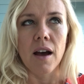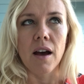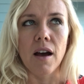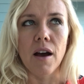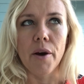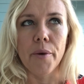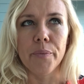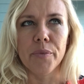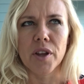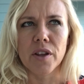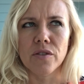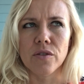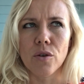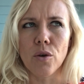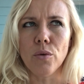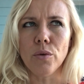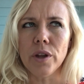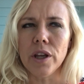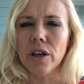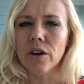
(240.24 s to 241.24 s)
Um, it's
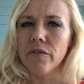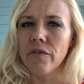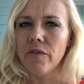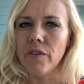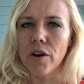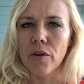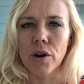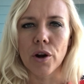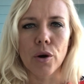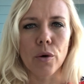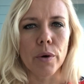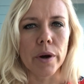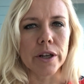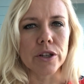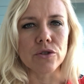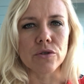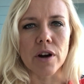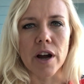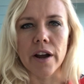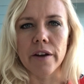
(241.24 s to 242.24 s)
only a very
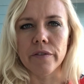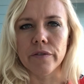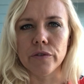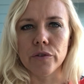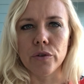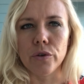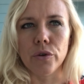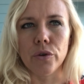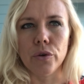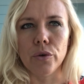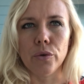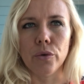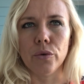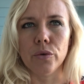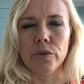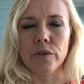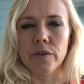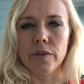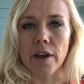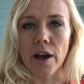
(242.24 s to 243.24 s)
quick drive
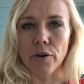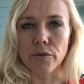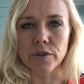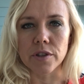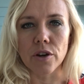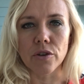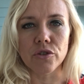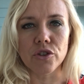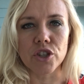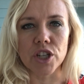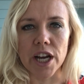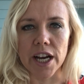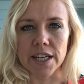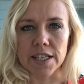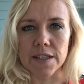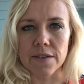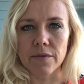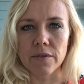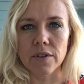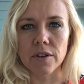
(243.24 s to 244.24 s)
to downtown
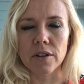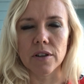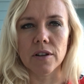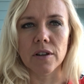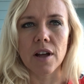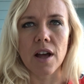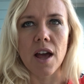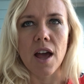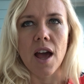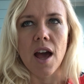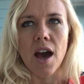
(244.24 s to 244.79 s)
Jacksonville